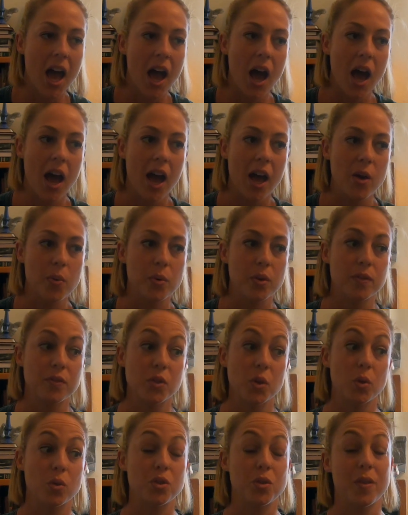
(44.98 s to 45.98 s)
I would have
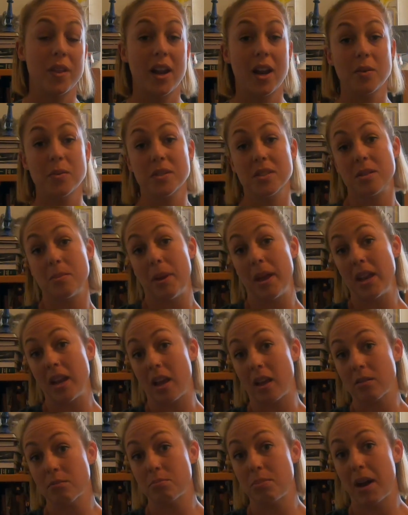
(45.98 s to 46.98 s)
told you that I was
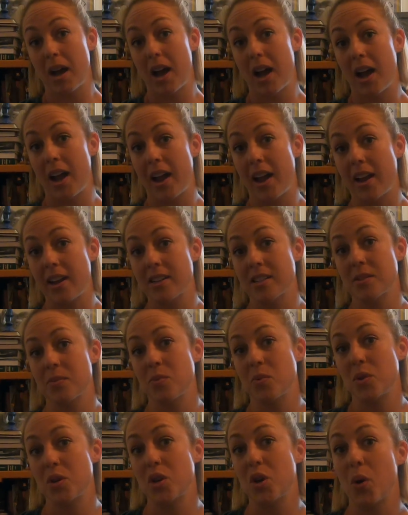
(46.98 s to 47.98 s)
debating behind
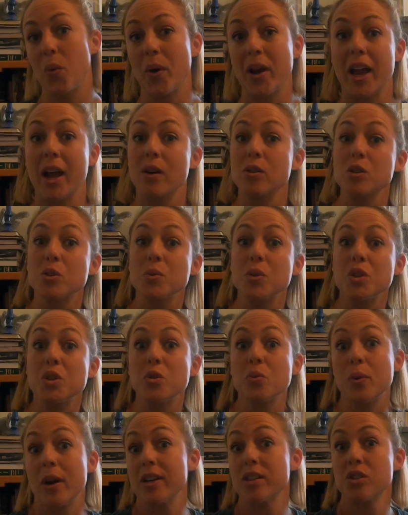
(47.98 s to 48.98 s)
going out to a
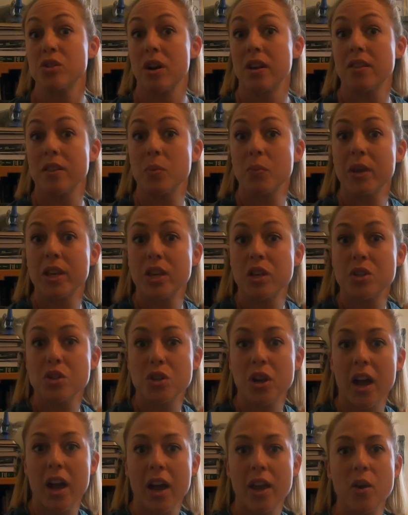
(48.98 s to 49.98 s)
new restaurant that we could
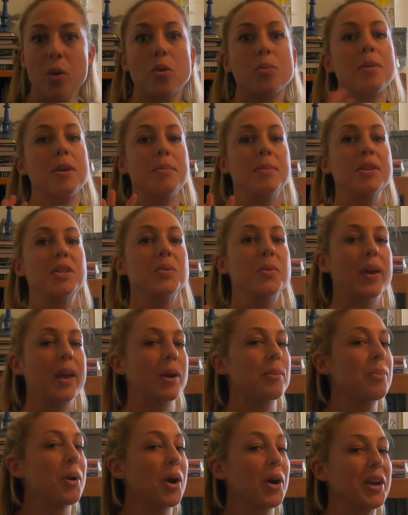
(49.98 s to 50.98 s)
try, or maybe doing
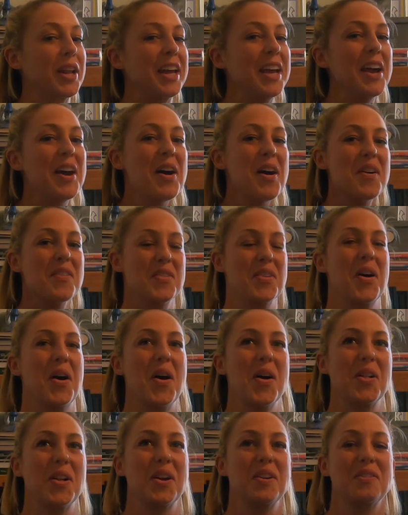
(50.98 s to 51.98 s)
a party for
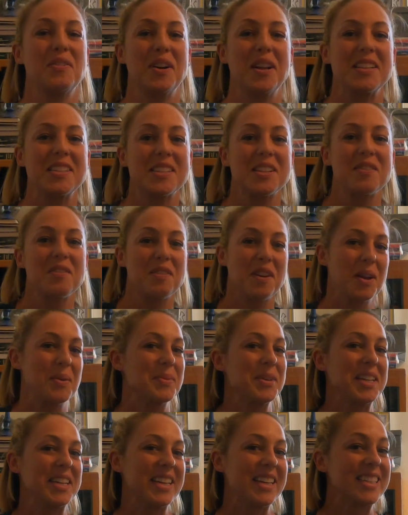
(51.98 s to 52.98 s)
all our friends and
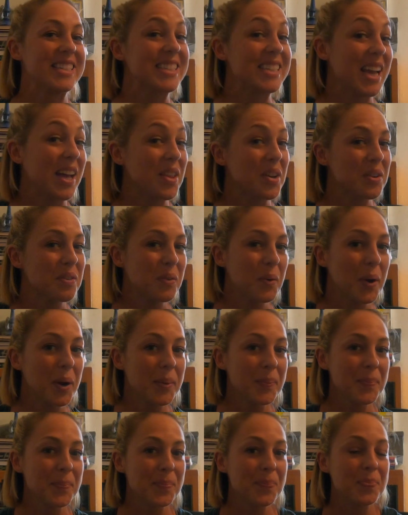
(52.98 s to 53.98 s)
family to get together
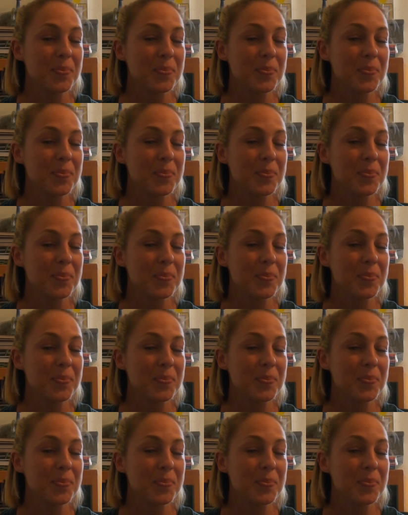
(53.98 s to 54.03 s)
for.